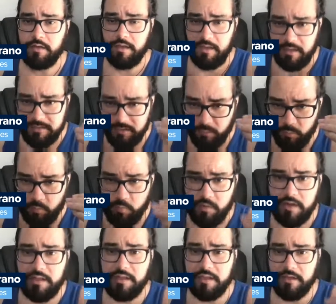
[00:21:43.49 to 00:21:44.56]
He is a
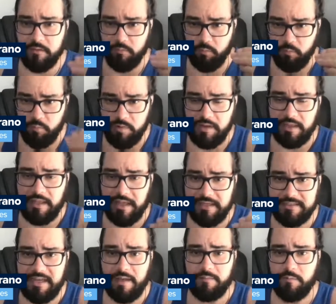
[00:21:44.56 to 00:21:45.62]
really, really
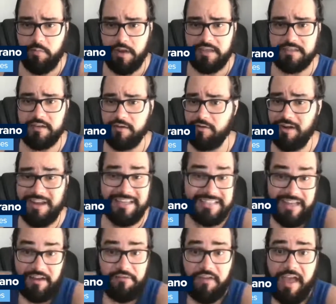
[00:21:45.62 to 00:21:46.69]
adept base runner, and
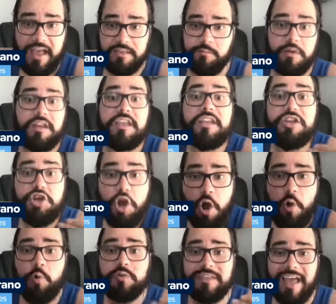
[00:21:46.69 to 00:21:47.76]
he's not fast, but he
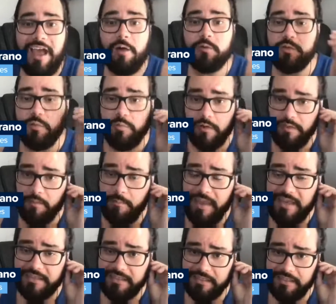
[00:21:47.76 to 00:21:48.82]
knows how to run the
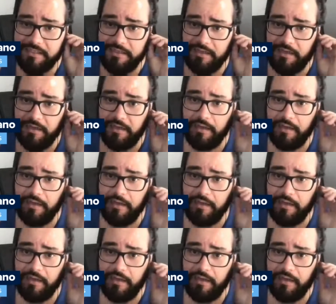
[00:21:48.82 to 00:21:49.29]
bases.